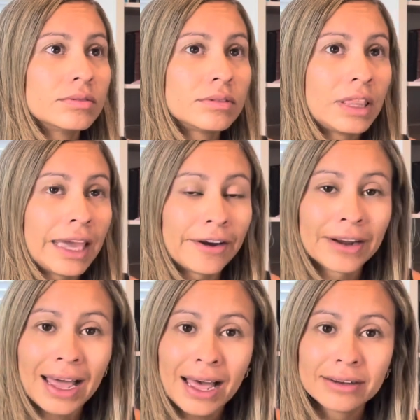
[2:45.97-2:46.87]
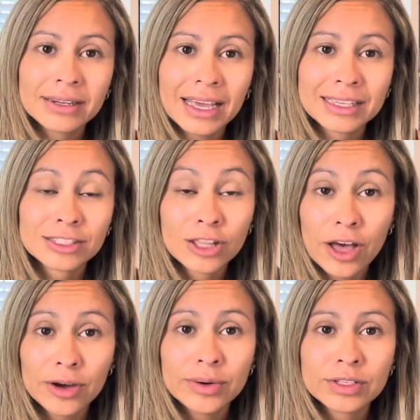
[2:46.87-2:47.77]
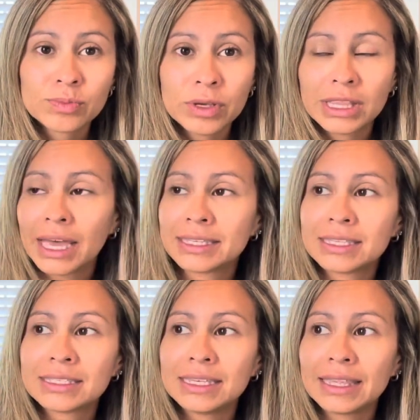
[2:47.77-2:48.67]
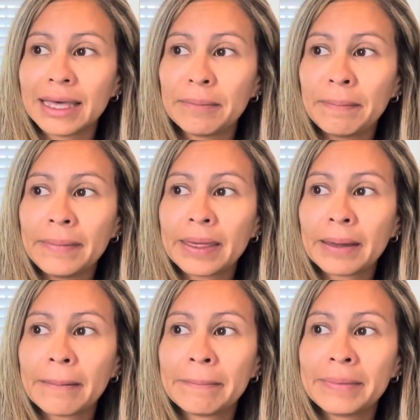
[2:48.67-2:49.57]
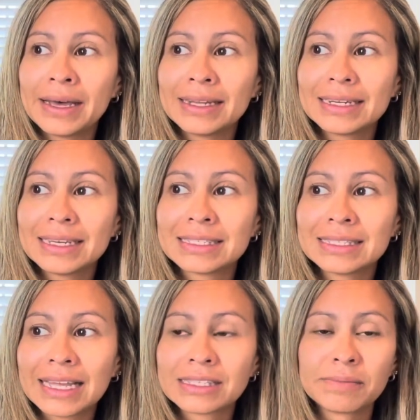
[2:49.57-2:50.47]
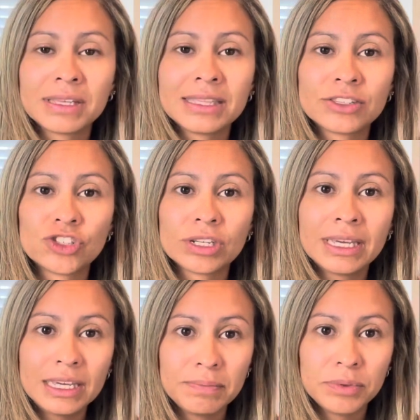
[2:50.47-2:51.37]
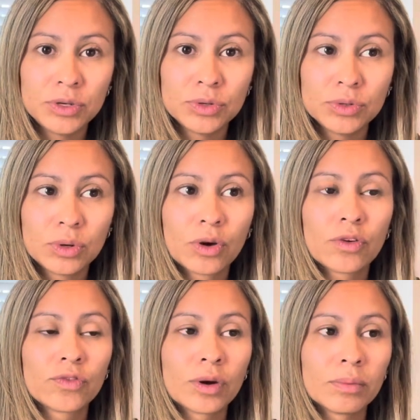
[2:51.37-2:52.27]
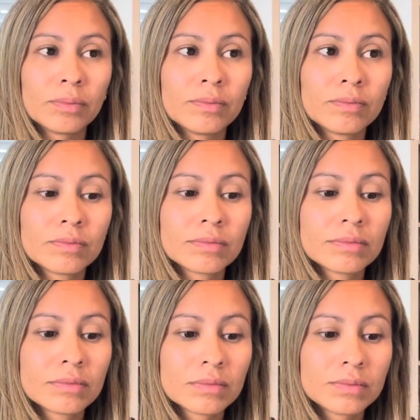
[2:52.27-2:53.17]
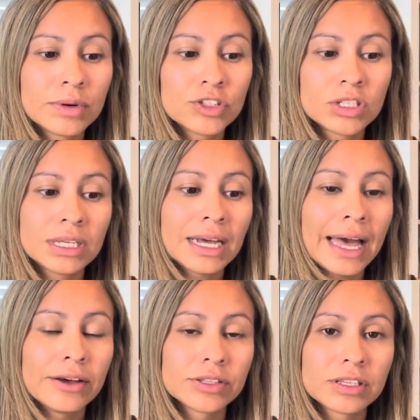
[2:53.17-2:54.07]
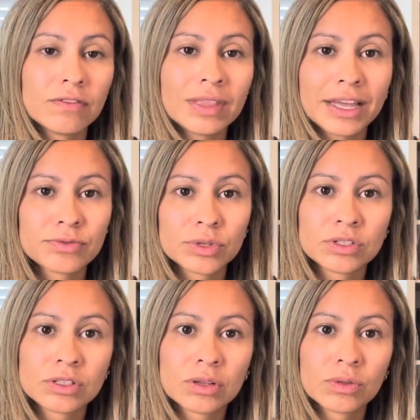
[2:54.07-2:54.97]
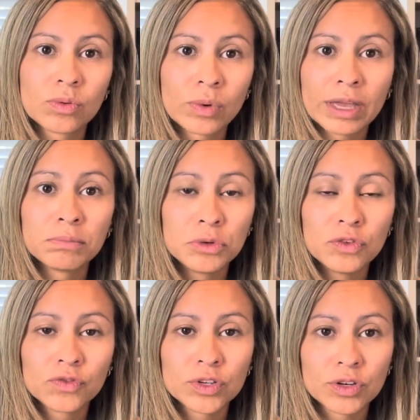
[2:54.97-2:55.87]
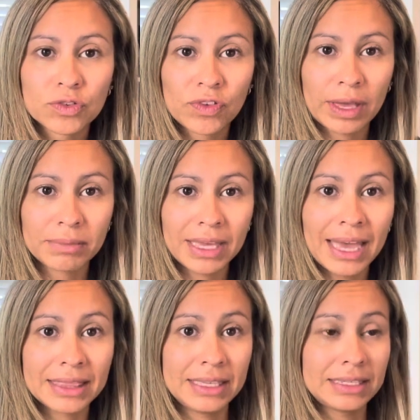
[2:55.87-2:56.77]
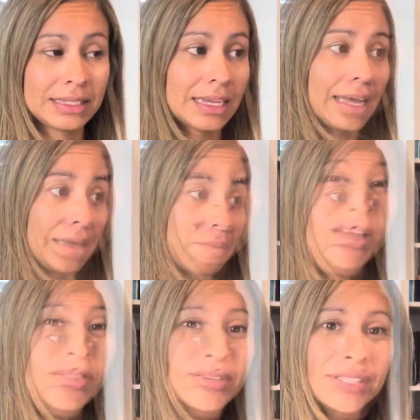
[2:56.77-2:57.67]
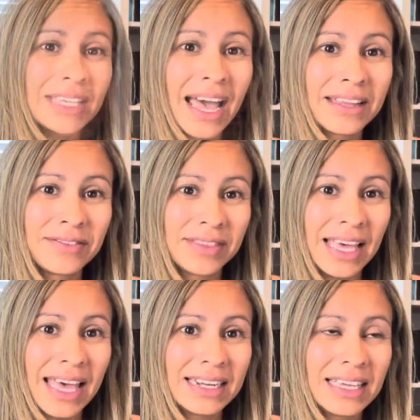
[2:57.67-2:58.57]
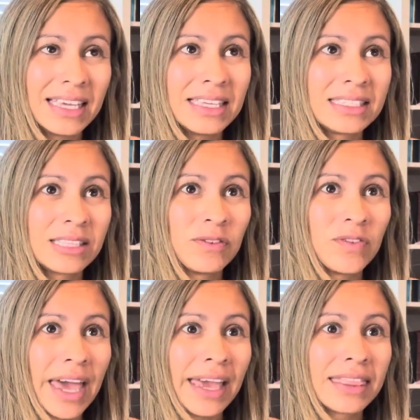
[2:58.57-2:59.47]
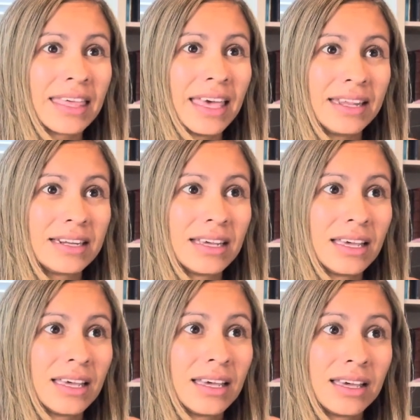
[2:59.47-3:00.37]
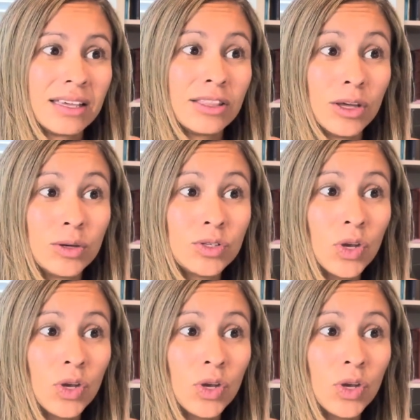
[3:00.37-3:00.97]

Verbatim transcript: They are not as low as we'd like to see them, but it's not something that should keep you from purchasing a house if that's what's the right move for your family at this time. The other side of that is the fact that those